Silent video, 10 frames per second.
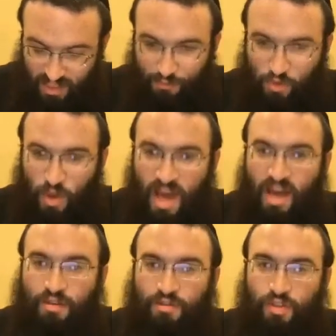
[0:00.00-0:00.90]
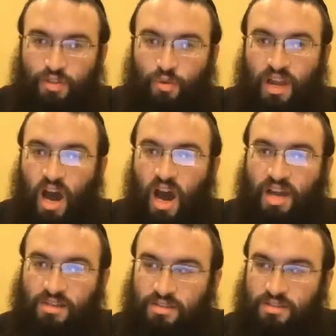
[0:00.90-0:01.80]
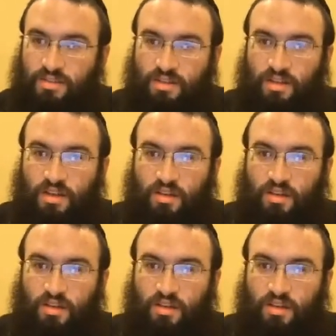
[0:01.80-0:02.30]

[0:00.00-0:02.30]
If you have the right eyes,